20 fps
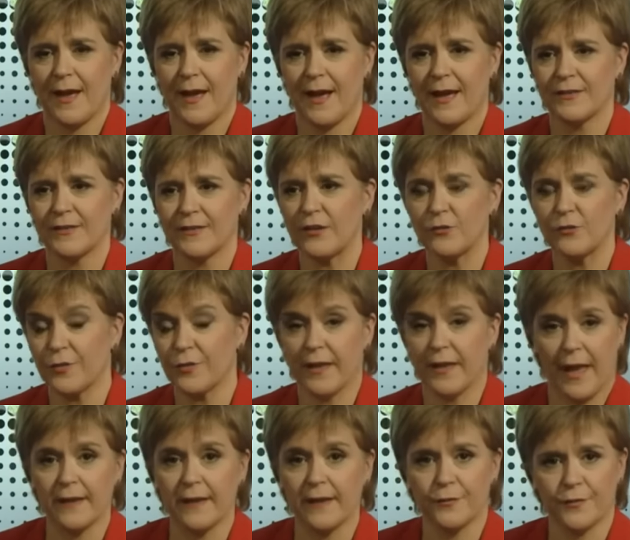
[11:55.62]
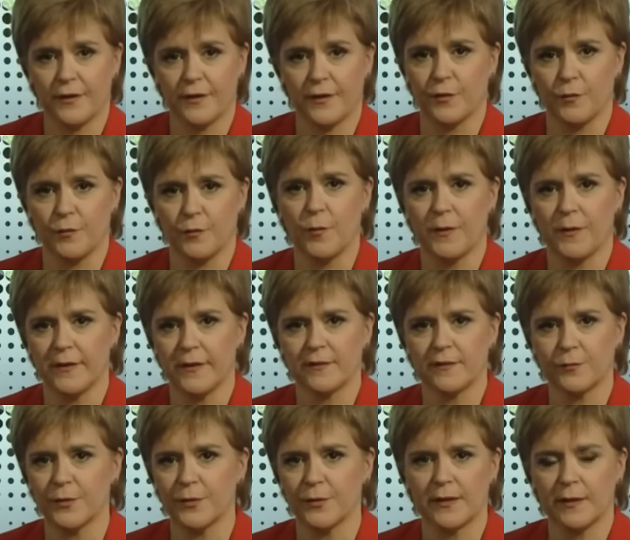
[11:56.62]
Uh, I, don't, I, don't, think anything at the moment
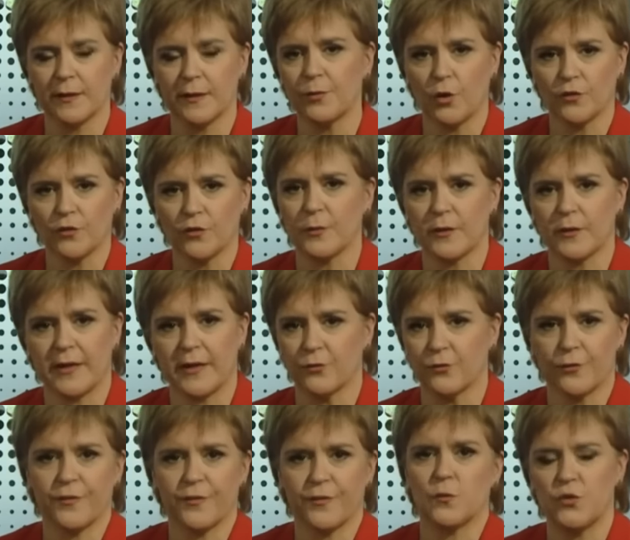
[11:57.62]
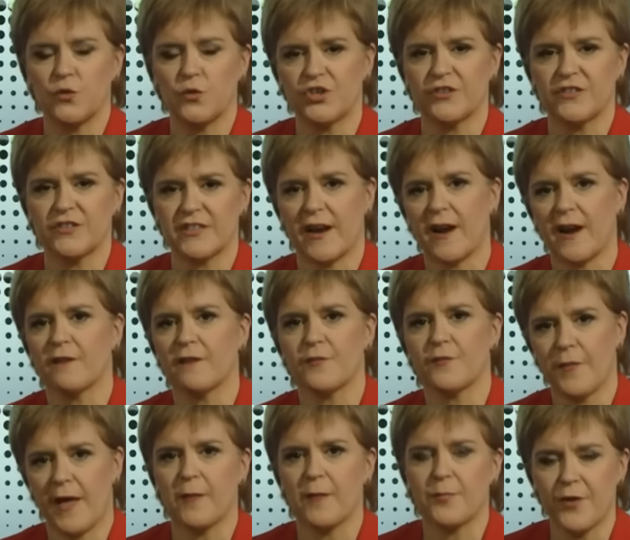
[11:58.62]
is completely implausible, and I don't yep. think we should start
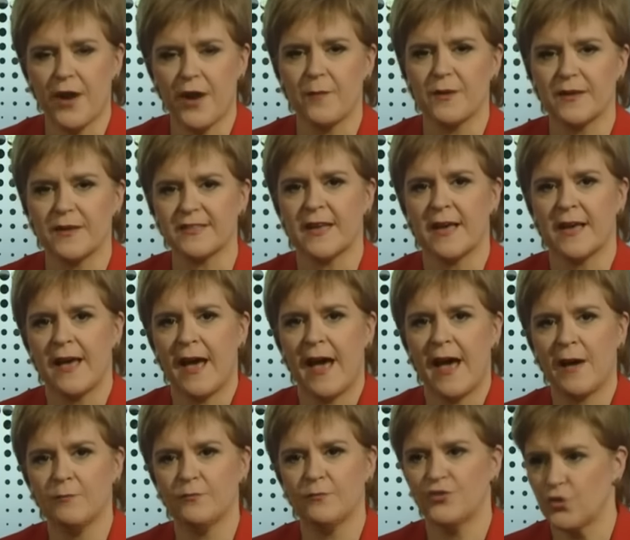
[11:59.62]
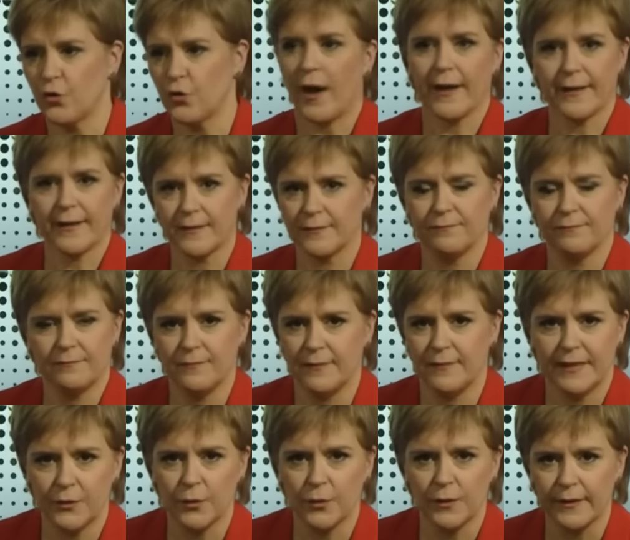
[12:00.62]
from that premise. Mm. Um, do I
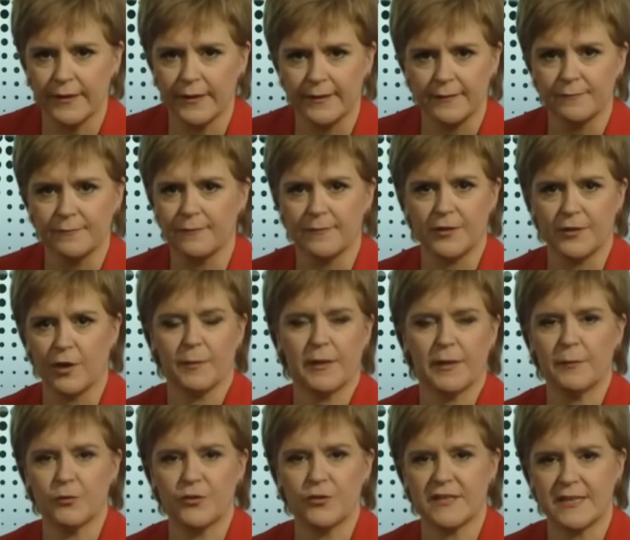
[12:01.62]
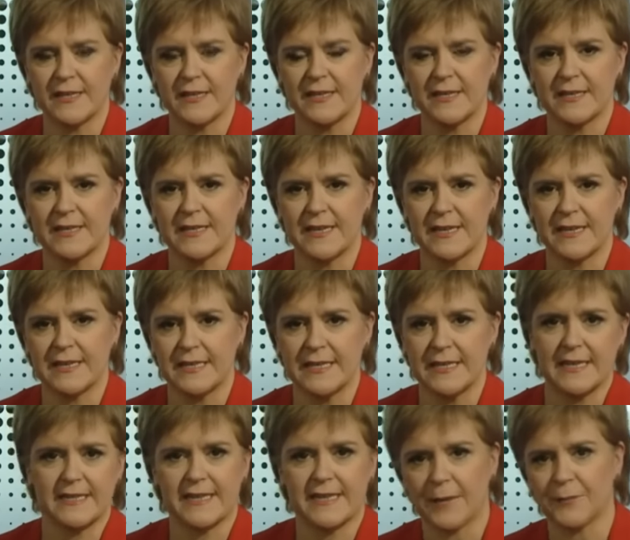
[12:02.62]
equally, you know, I'm able to sit here today and
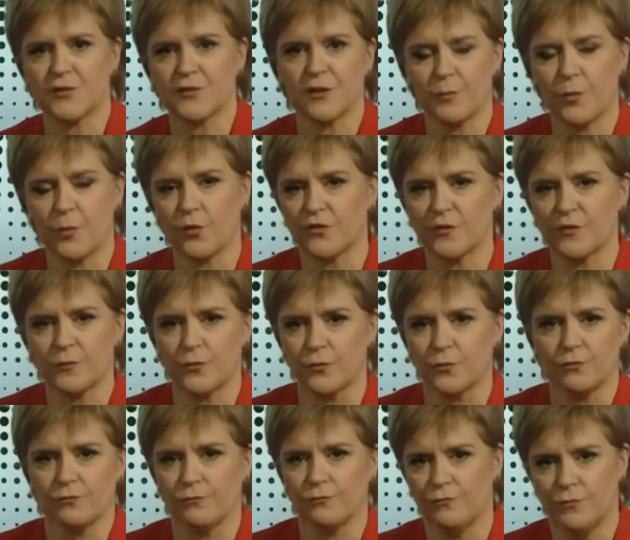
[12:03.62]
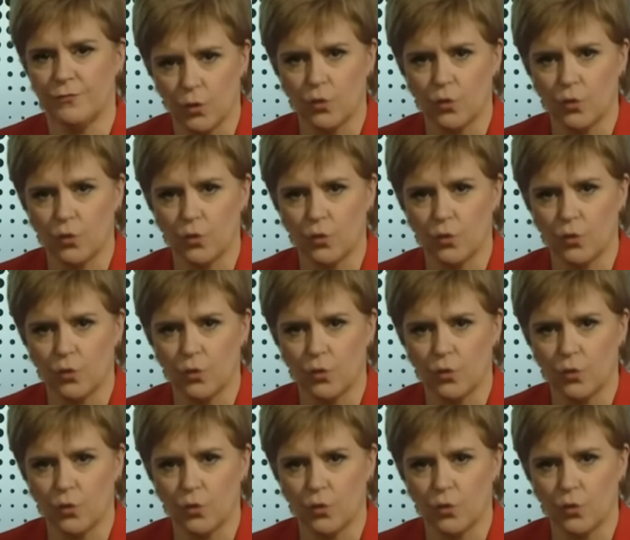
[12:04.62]
say it's absolutely possible?